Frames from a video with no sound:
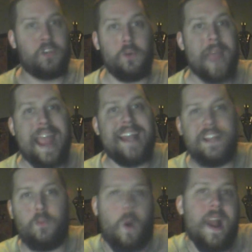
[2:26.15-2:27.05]

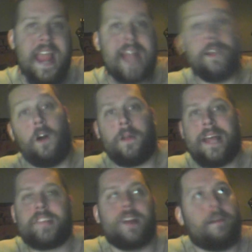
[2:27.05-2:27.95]
two-handed, one-handed,
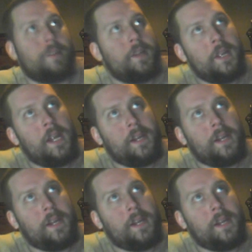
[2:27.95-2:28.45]
all that stuff,